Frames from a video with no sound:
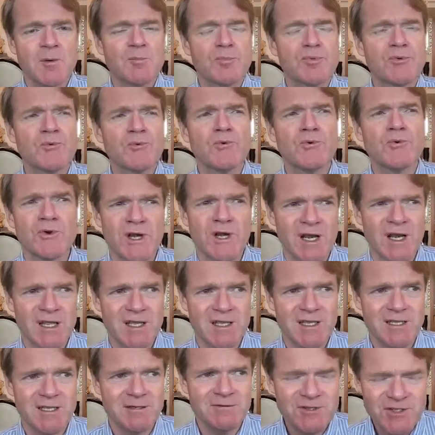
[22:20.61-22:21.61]

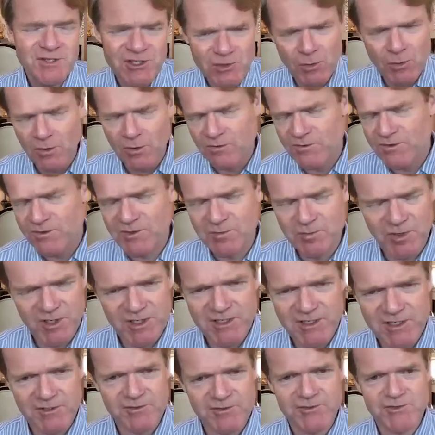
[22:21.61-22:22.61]
Broadly, nuances
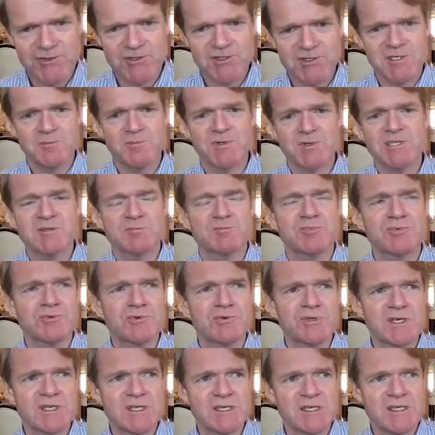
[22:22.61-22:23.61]
by country, but it's
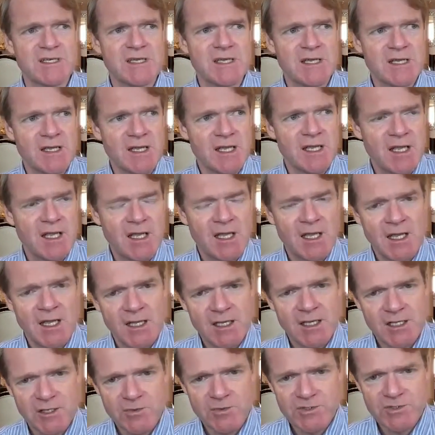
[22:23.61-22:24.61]
broadly,
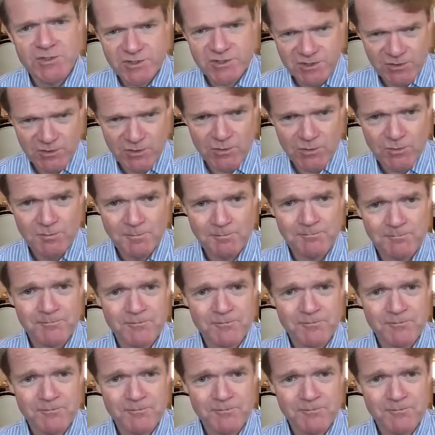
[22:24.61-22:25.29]
go to school,